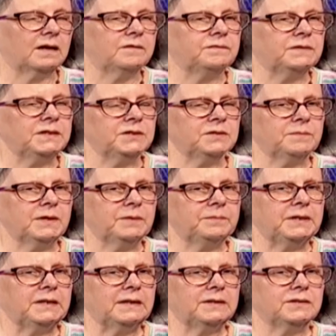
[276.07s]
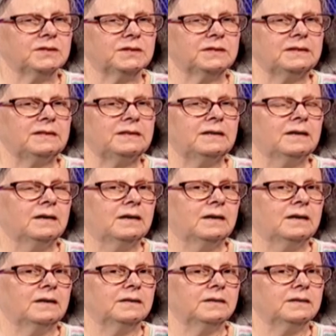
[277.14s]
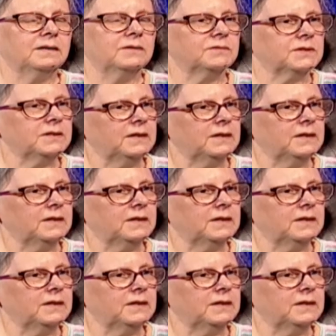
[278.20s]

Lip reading: I finished my PhD, I think it was